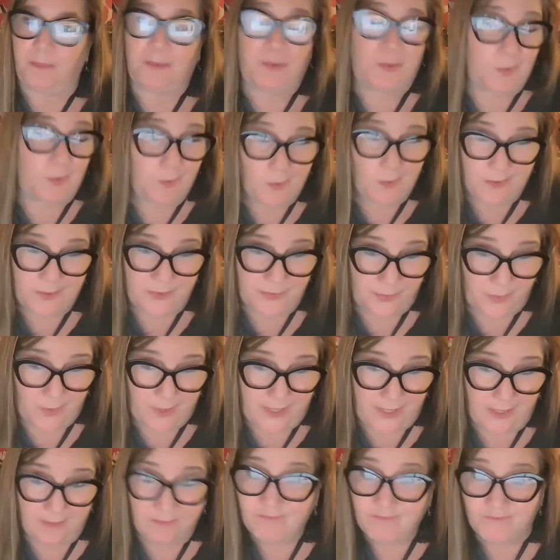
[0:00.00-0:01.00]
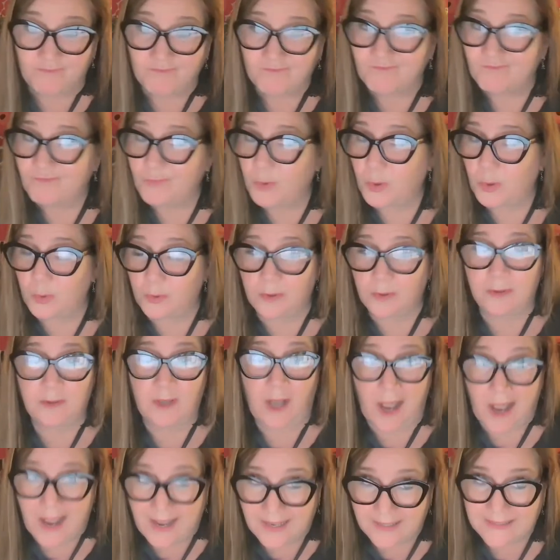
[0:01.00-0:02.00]
Google's free. Google
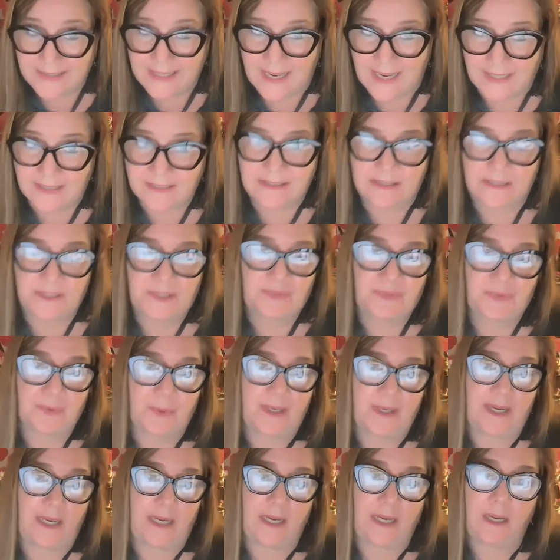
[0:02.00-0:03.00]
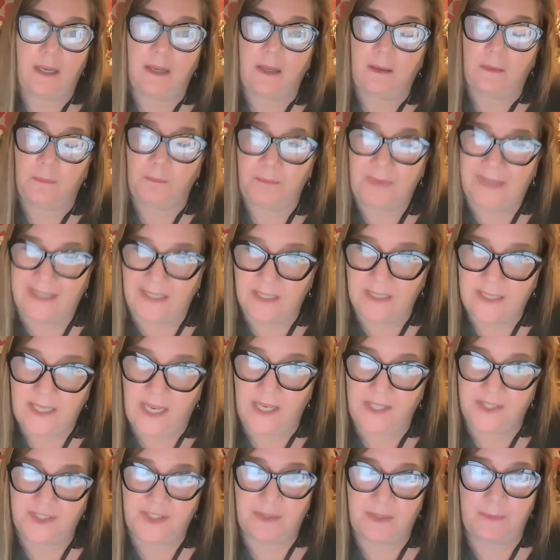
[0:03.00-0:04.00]
Contacts is free. Be
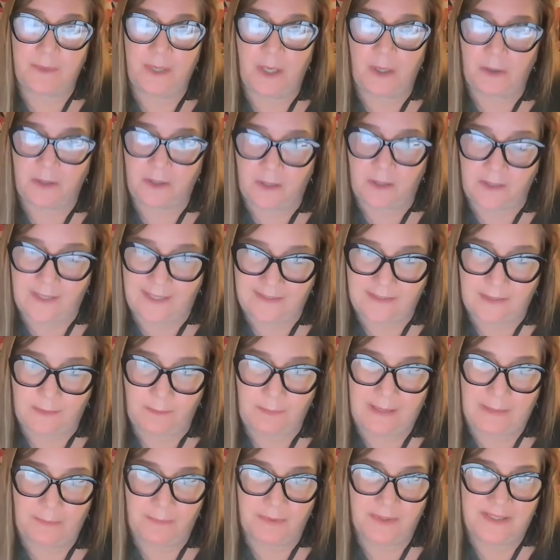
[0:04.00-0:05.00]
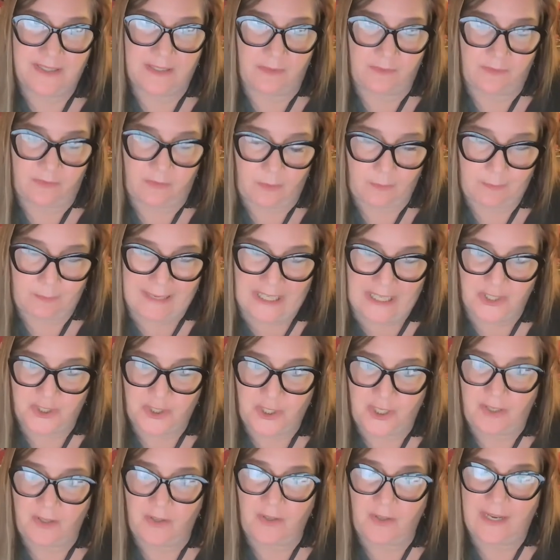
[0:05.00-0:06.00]
intentional about collecting people's
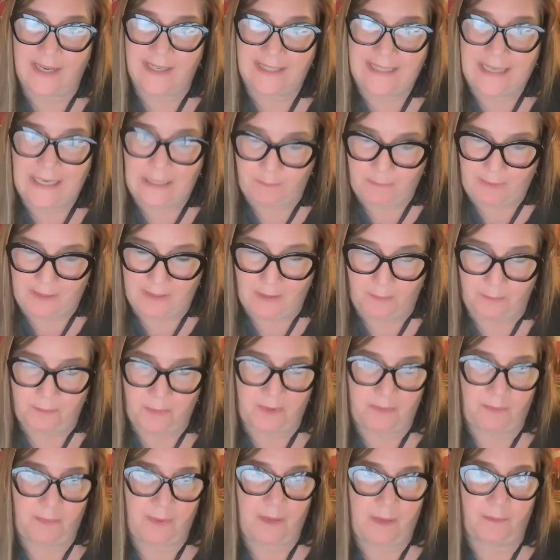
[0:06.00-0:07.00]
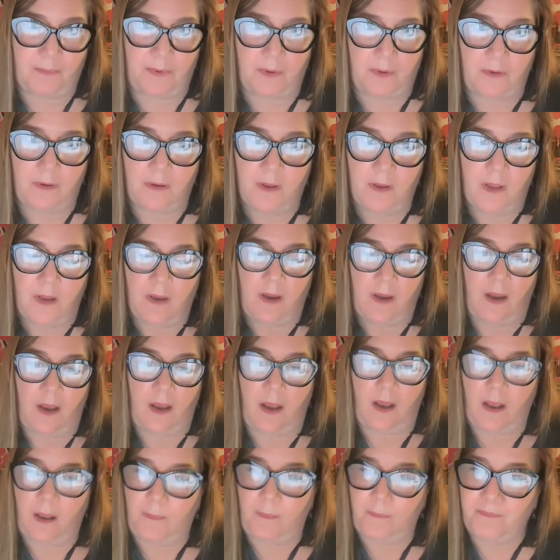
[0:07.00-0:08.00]
information and keeping up with people.
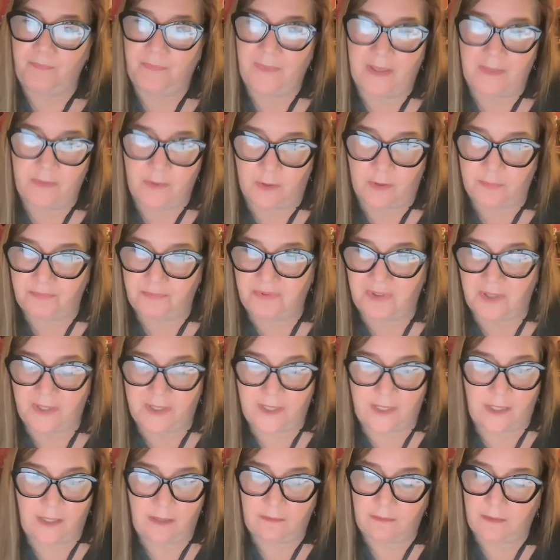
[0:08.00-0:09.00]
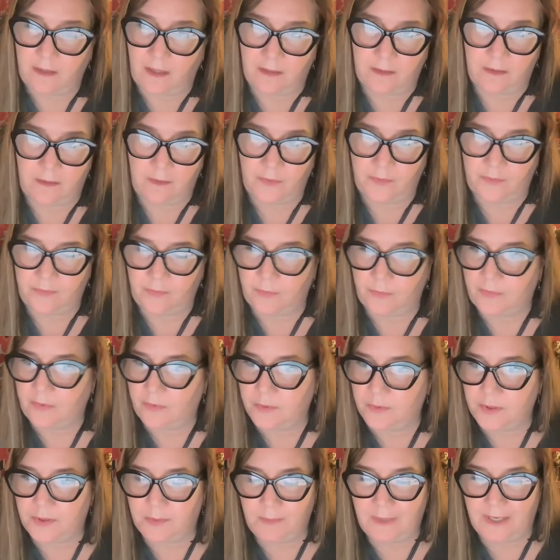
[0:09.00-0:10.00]
And there are plenty, God knows, with
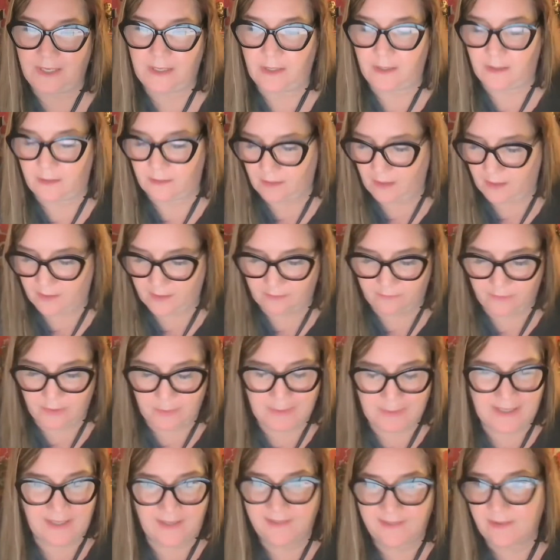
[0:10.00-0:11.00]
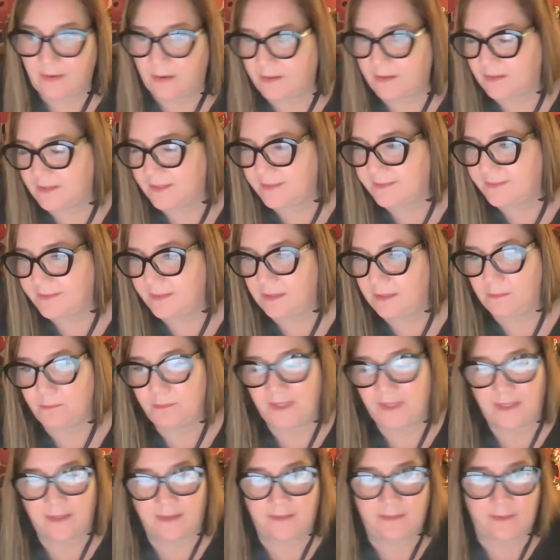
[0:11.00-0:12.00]
social media. Not everybody is on LinkedIn,
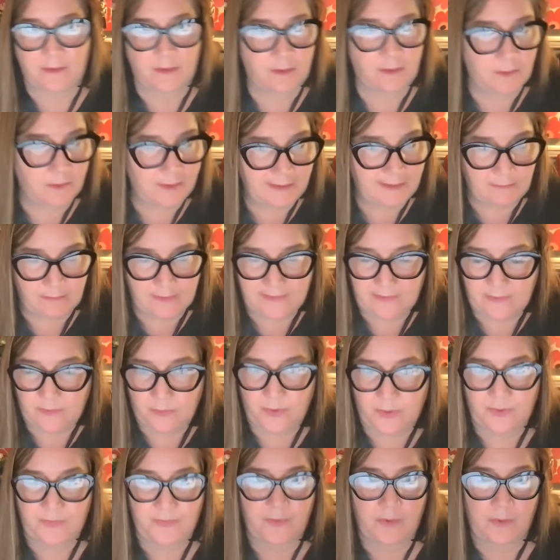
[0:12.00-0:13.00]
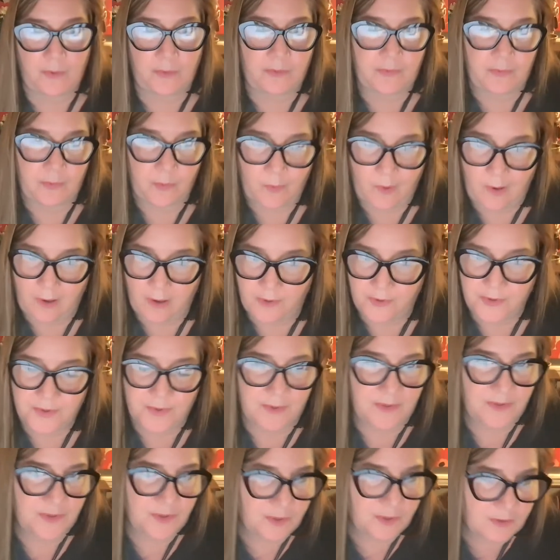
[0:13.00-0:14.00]
but it's a great resource for those who are.
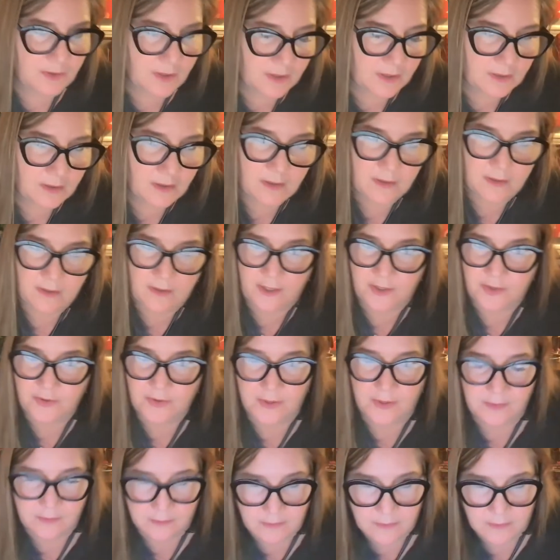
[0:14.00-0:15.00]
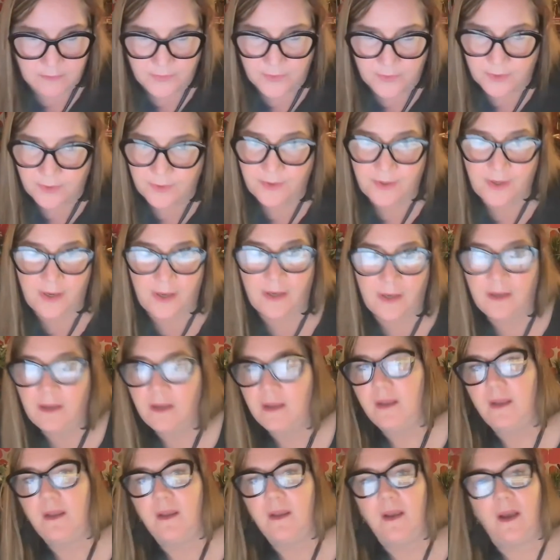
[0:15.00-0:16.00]
Teresa, you're not on it. I tried to look for you today.
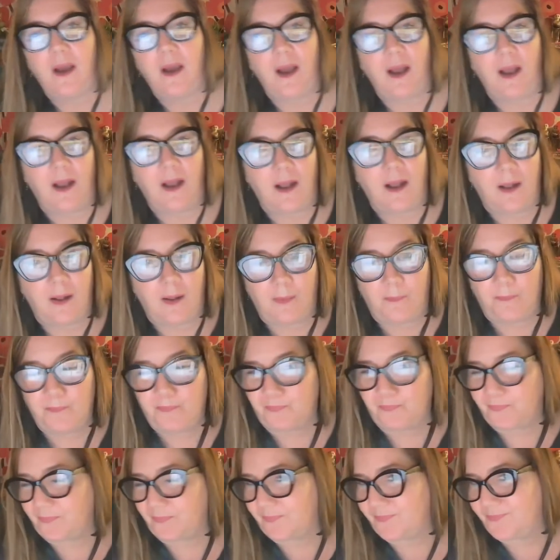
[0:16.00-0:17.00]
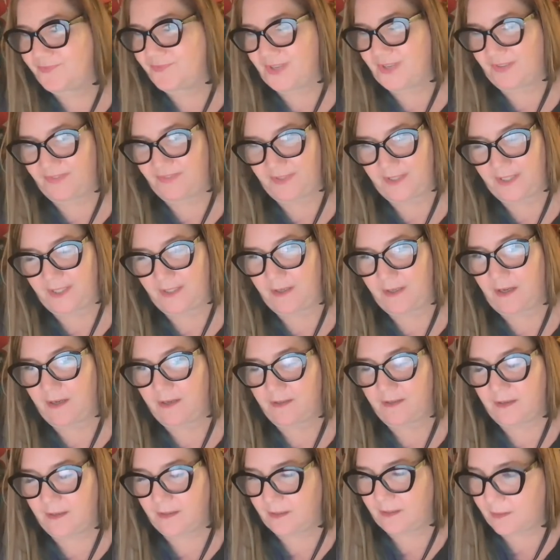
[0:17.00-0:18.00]
Definitely not
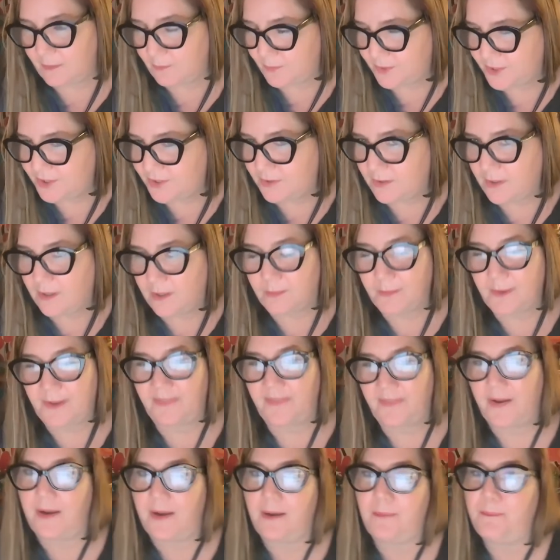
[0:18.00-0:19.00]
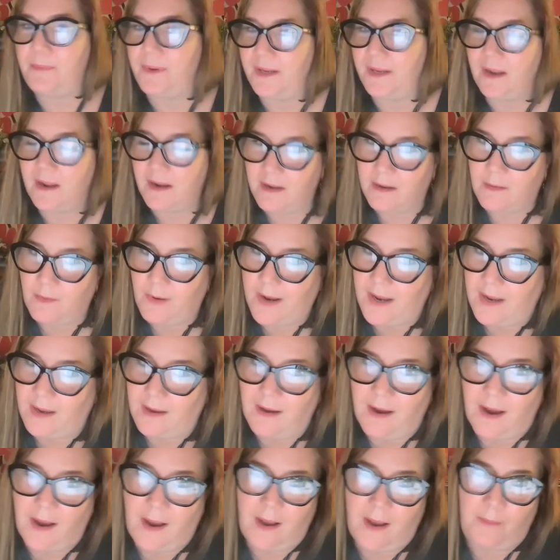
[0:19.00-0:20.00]
on it. We should talk about that. But anyway,
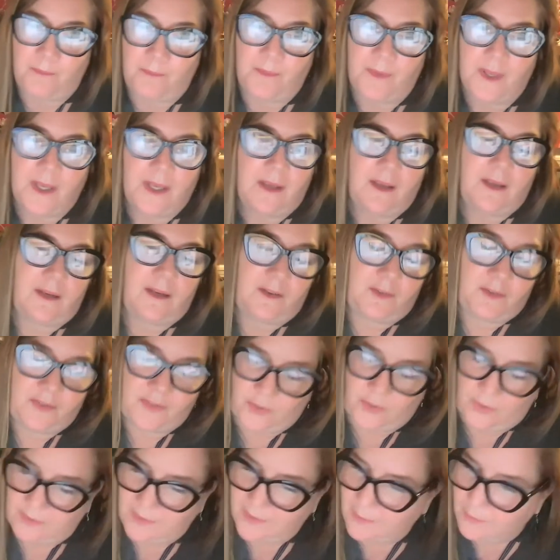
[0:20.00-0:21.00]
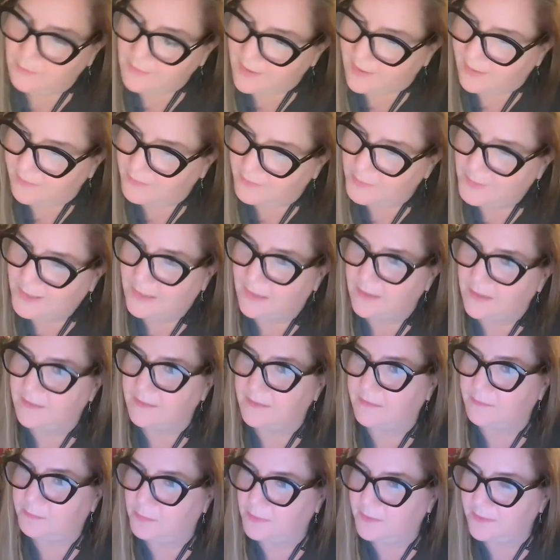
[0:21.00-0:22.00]
you certainly don't have to be on it at
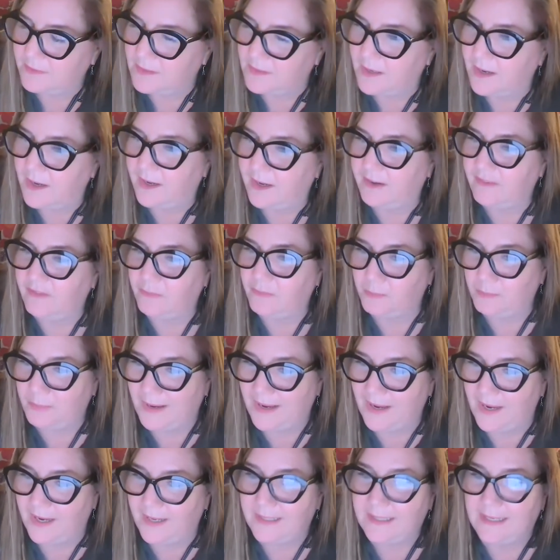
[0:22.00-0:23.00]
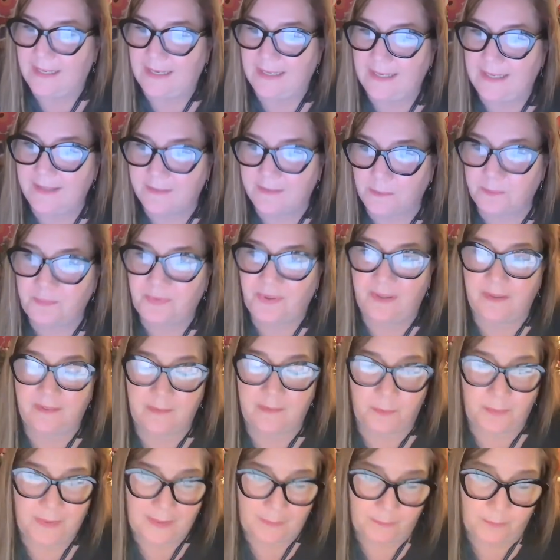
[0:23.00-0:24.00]
this point in life, but it is a place
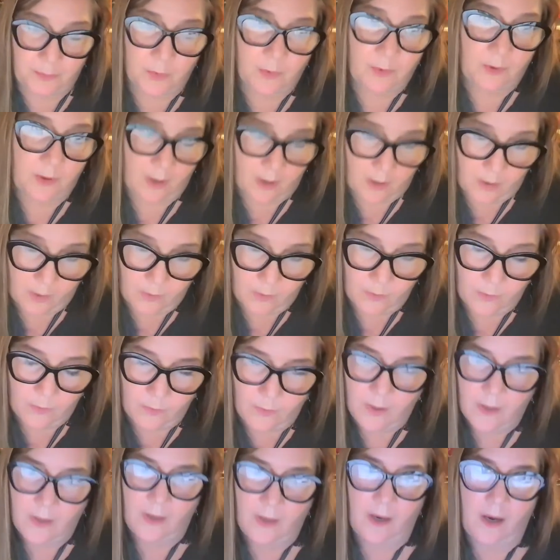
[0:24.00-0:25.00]
that people go.